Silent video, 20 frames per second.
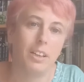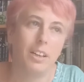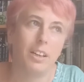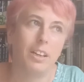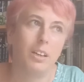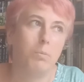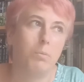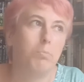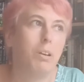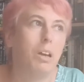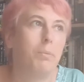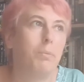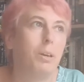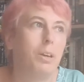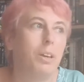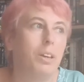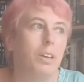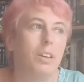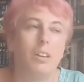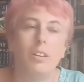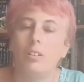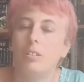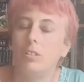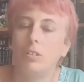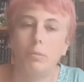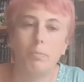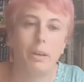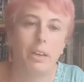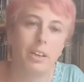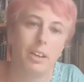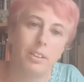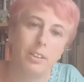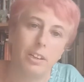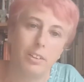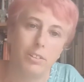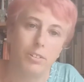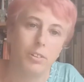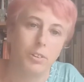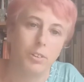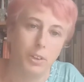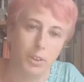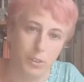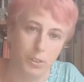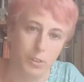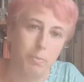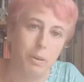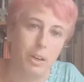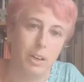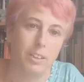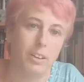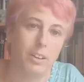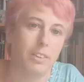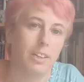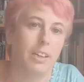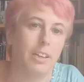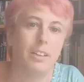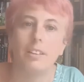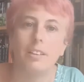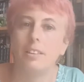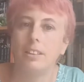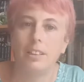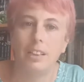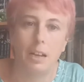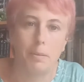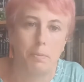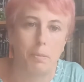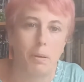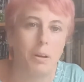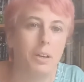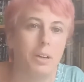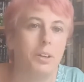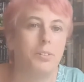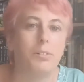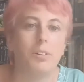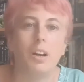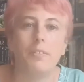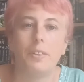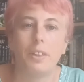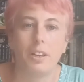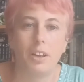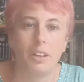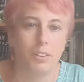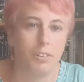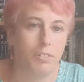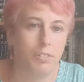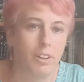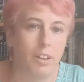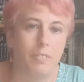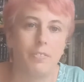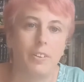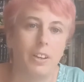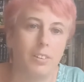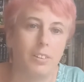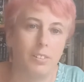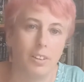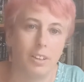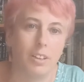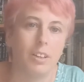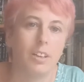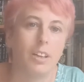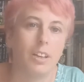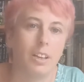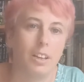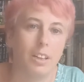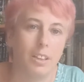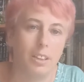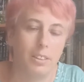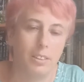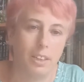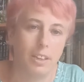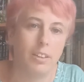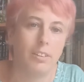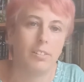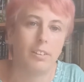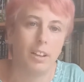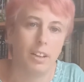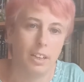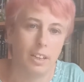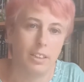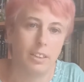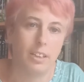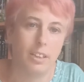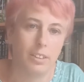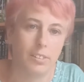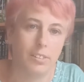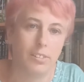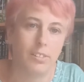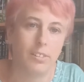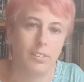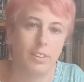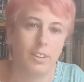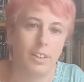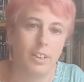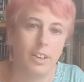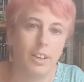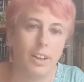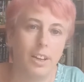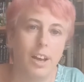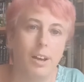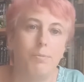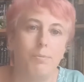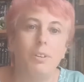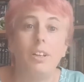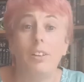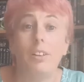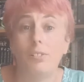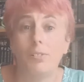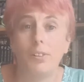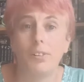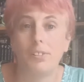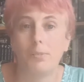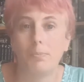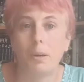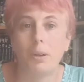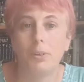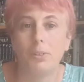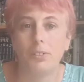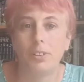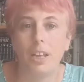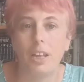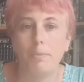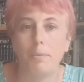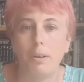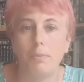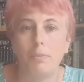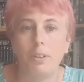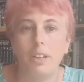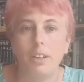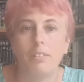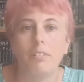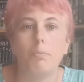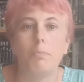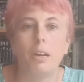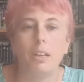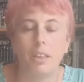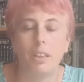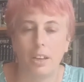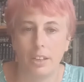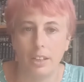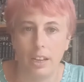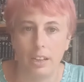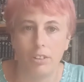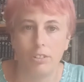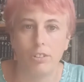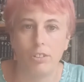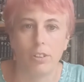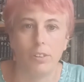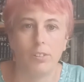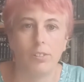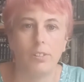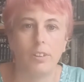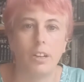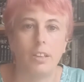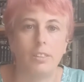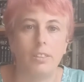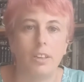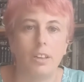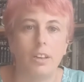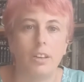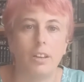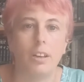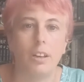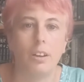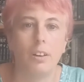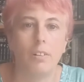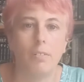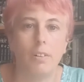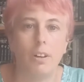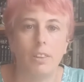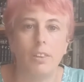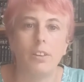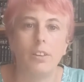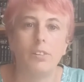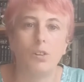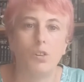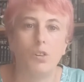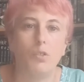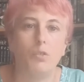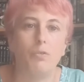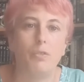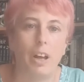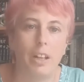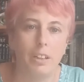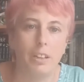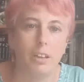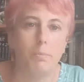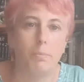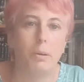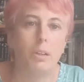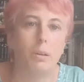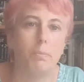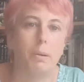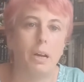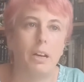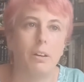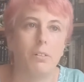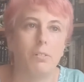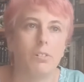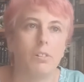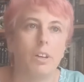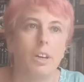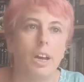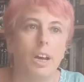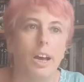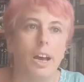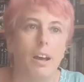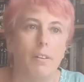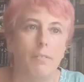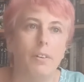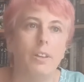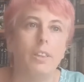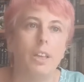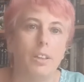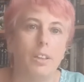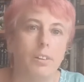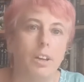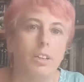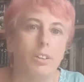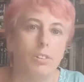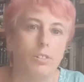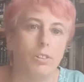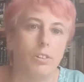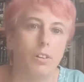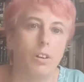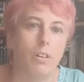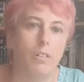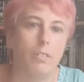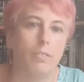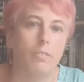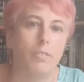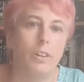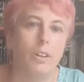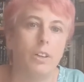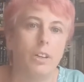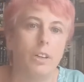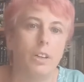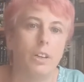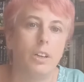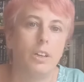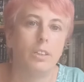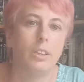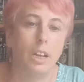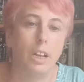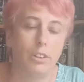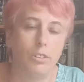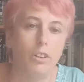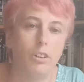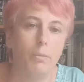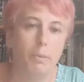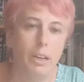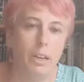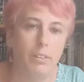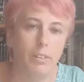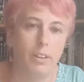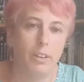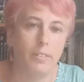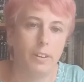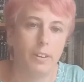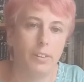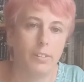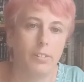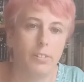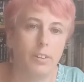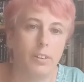maybe not making national news, but I know that Labour parties all over the country are facing things like this, and we need to expose them and we need to make the connections. And I think one of the things that's just valuable about having the attention of the national media is,